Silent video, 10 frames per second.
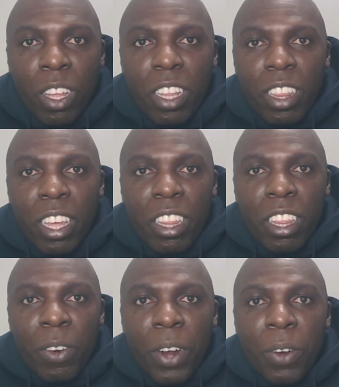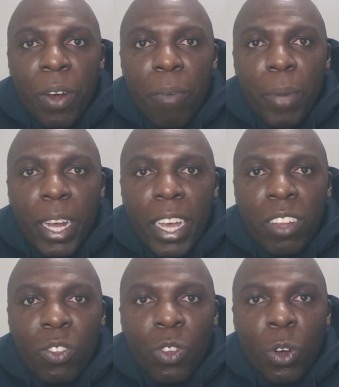they run rampant
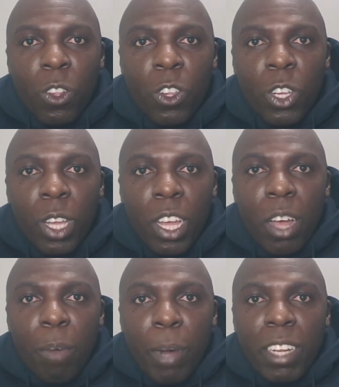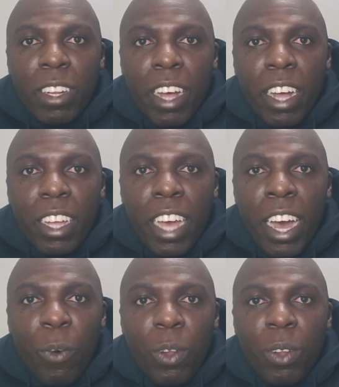against George. But yeah,
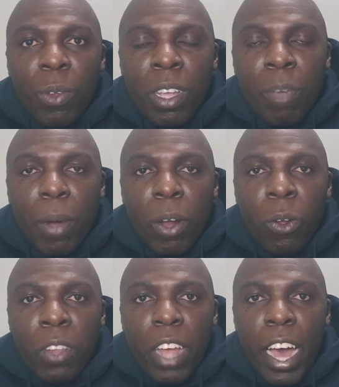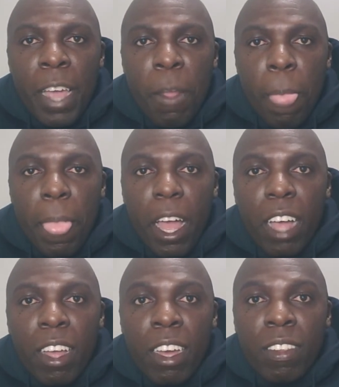we'll keep a closer eye.
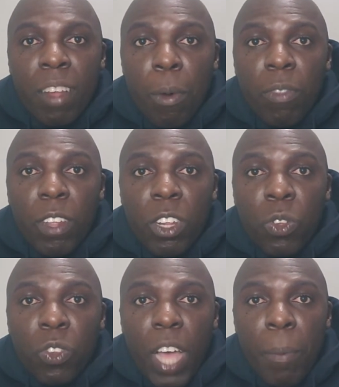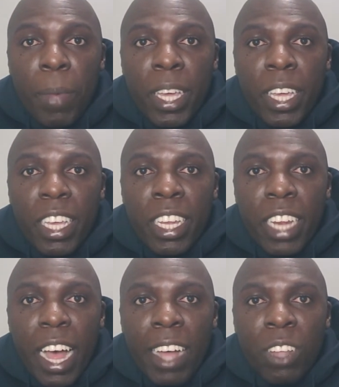Some of the news coming in
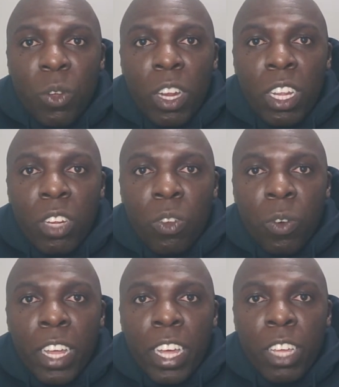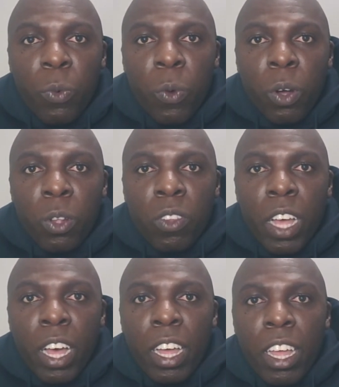actually today was
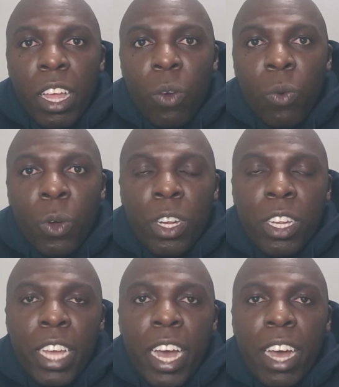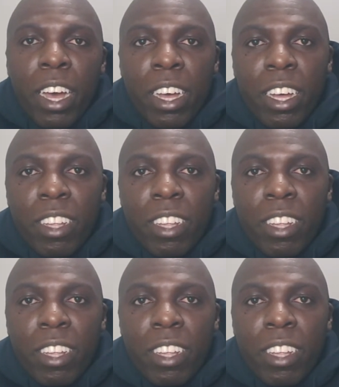Luo Diacha